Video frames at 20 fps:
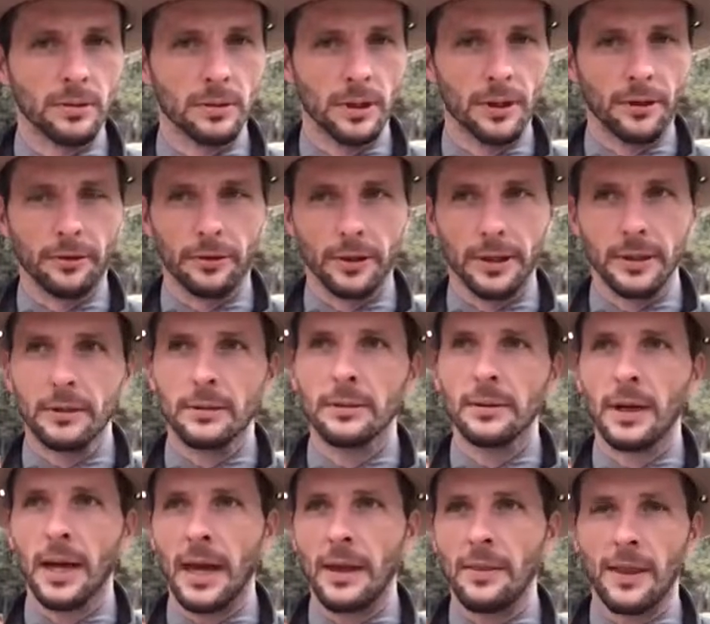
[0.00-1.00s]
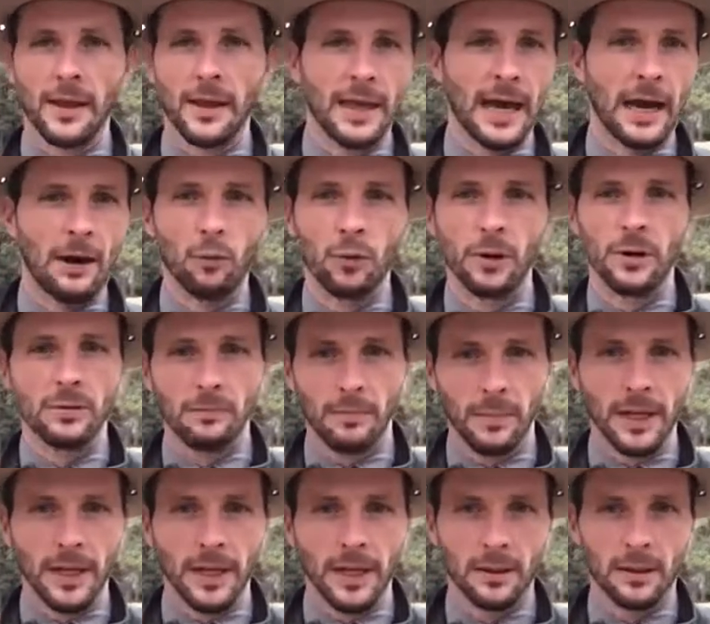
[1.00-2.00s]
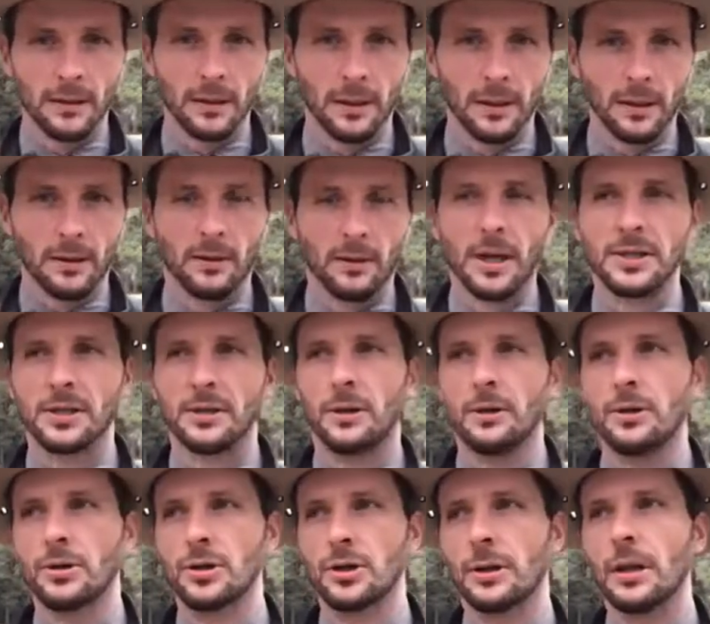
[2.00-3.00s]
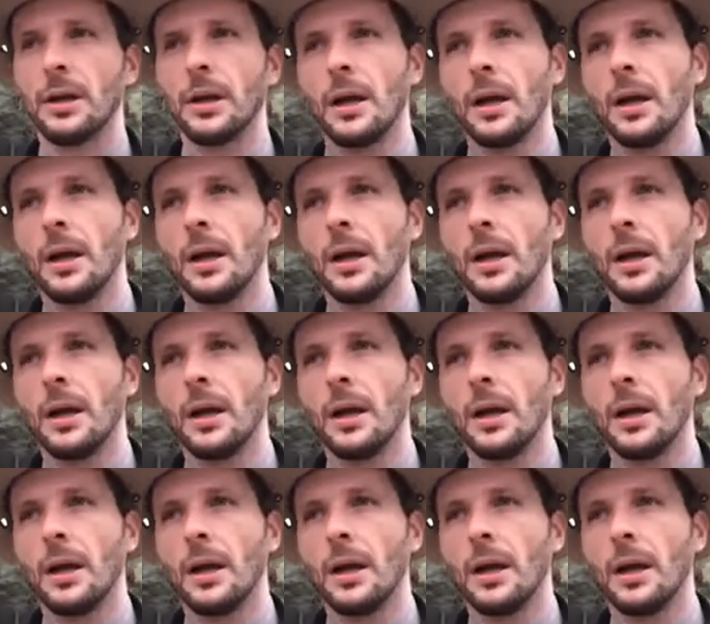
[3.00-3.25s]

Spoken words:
literally, and that wouldn't make it across an ocean.